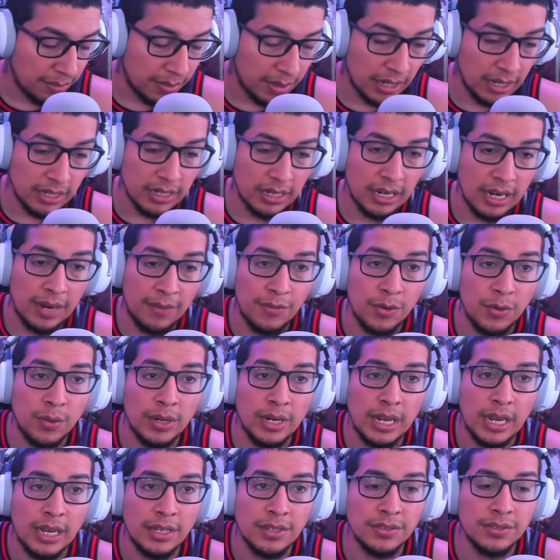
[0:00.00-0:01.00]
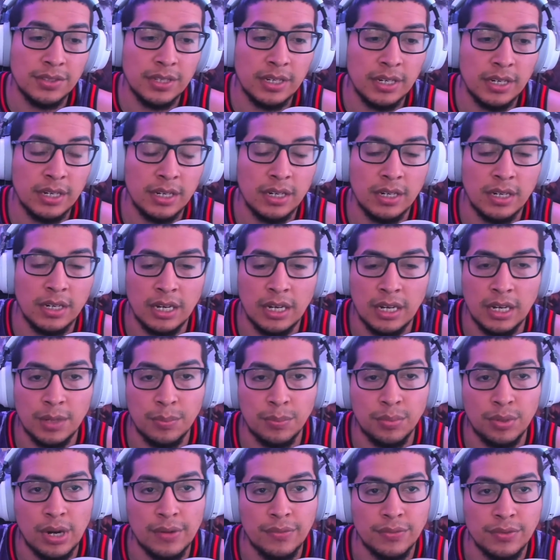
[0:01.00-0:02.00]
But everyone has their
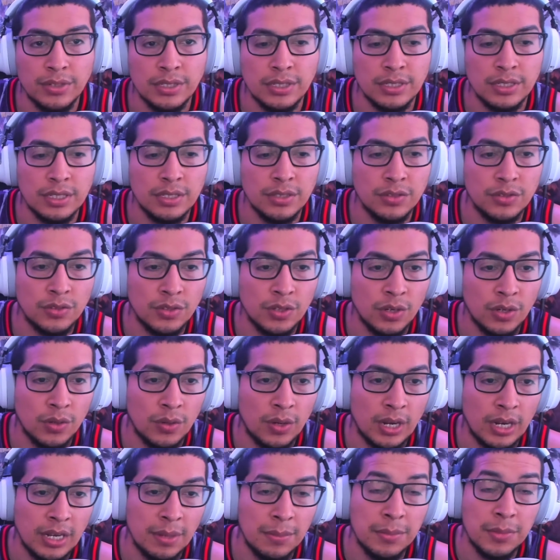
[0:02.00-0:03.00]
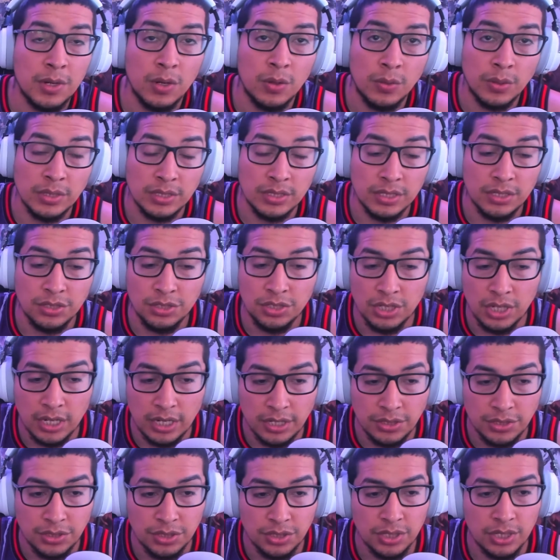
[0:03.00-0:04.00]
preferences, so I am no one to
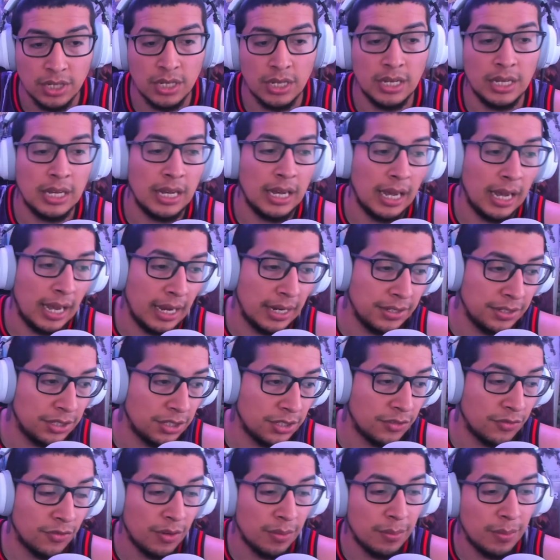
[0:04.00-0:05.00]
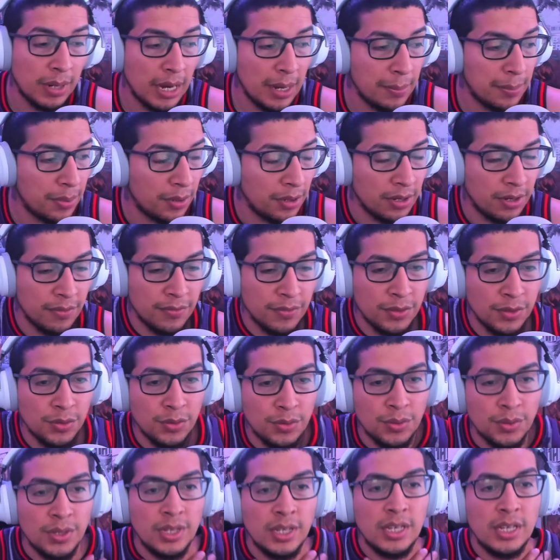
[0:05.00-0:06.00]
judge. I just, from my point of
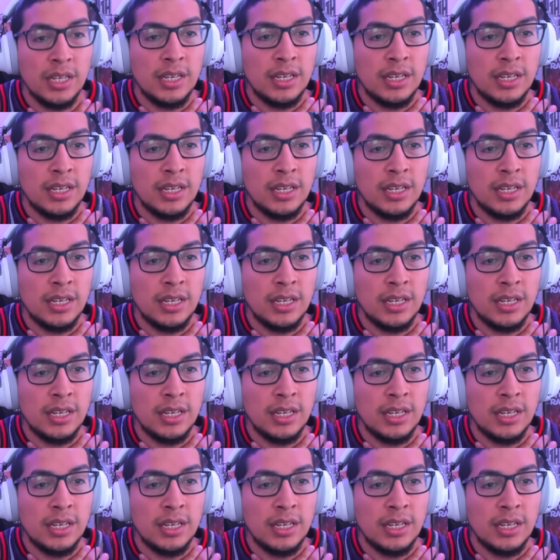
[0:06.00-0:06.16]
view,